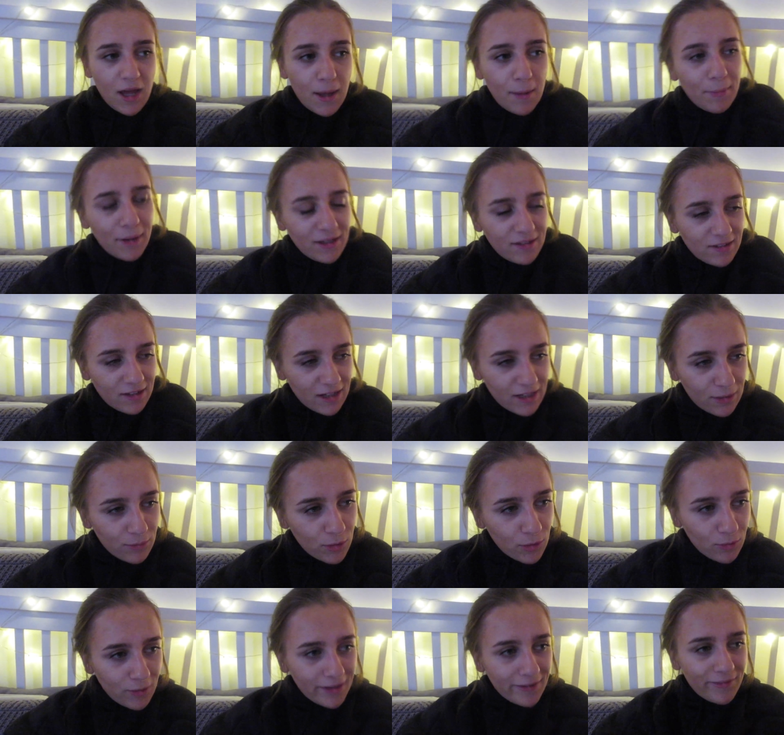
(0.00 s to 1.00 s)
basically
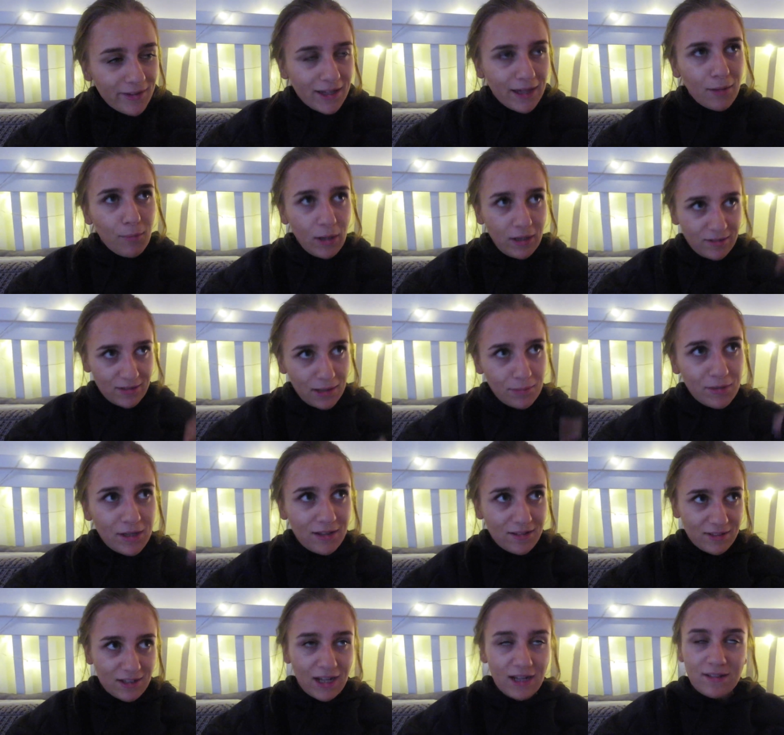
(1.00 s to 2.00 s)
we were living at my
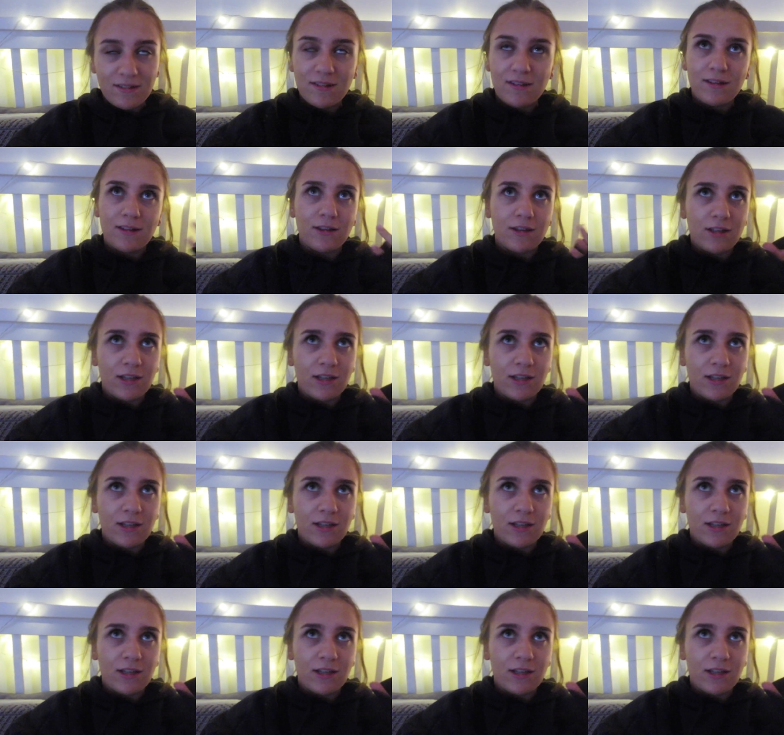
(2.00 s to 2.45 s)
stepdad's dad's and